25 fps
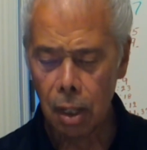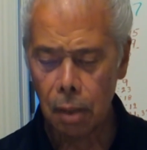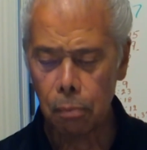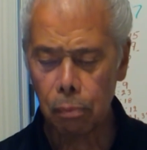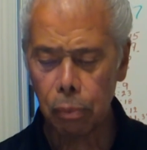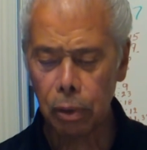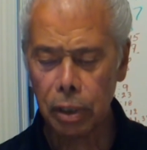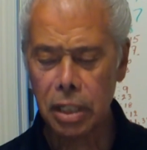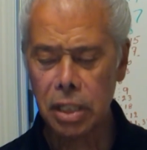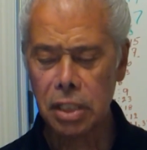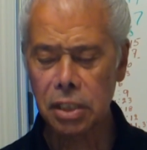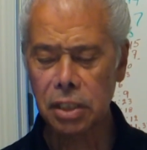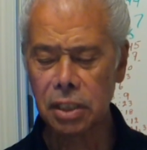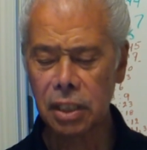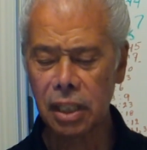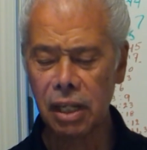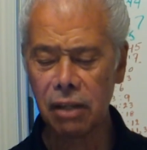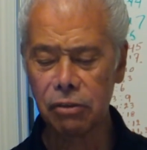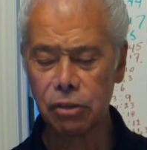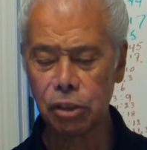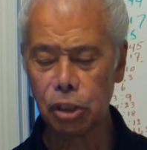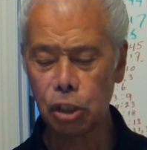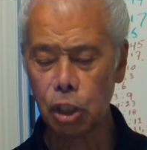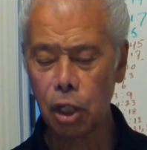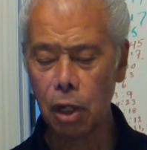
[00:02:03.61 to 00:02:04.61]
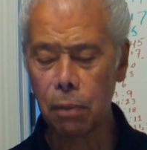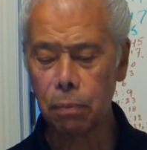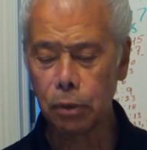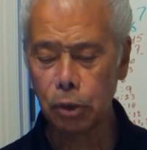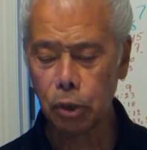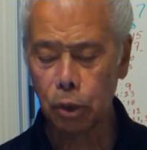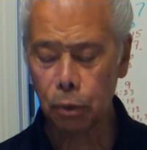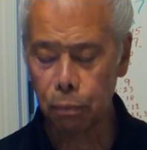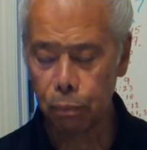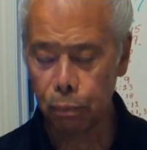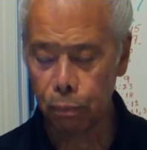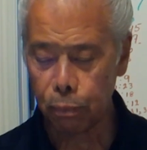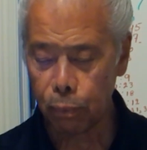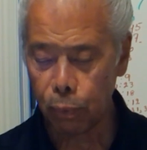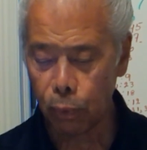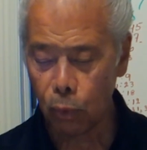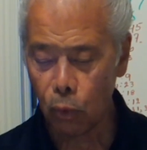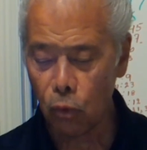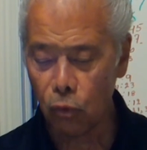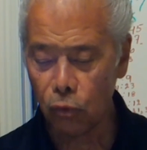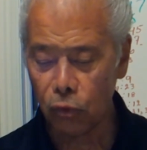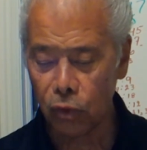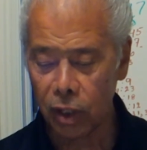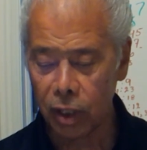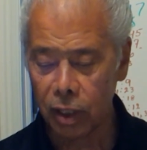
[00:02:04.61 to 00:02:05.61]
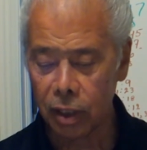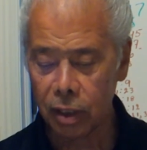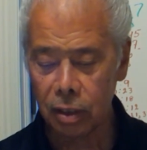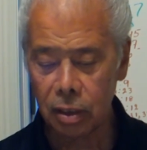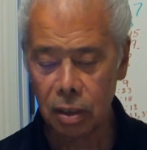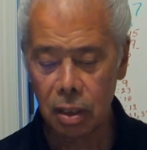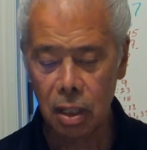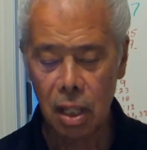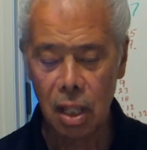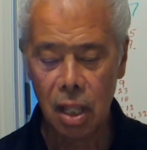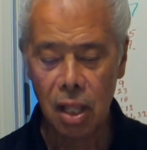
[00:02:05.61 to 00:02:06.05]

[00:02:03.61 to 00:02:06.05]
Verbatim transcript: Please give scripture proving